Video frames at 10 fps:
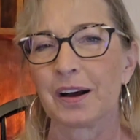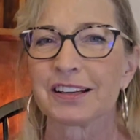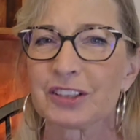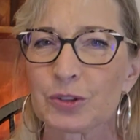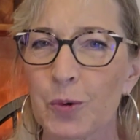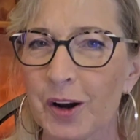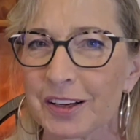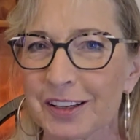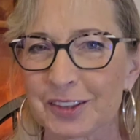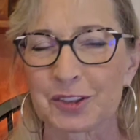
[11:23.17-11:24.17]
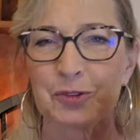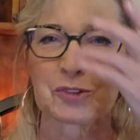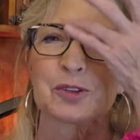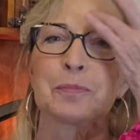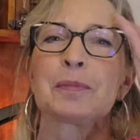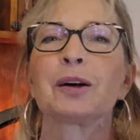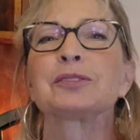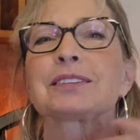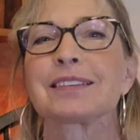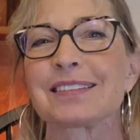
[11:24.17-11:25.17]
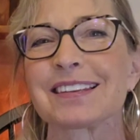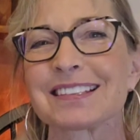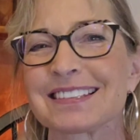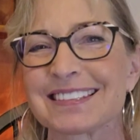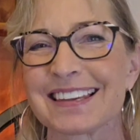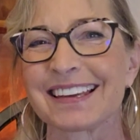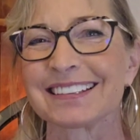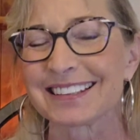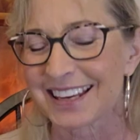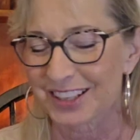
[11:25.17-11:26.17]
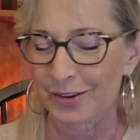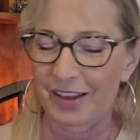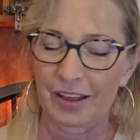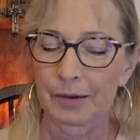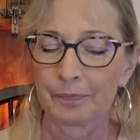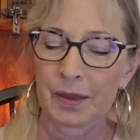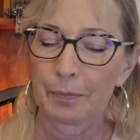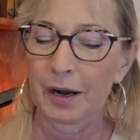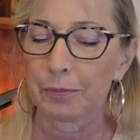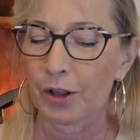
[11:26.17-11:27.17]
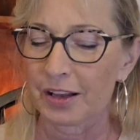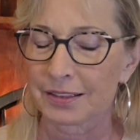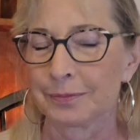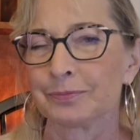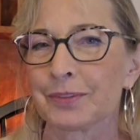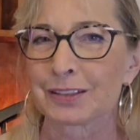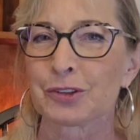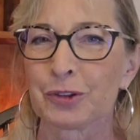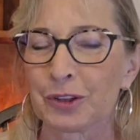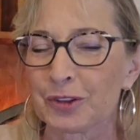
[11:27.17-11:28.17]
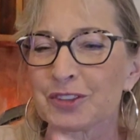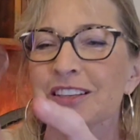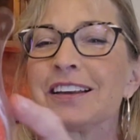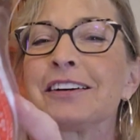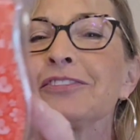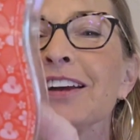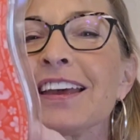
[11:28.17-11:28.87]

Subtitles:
I just wanted an excuse to melt this scent, so I thought pear blossom, that's close enough.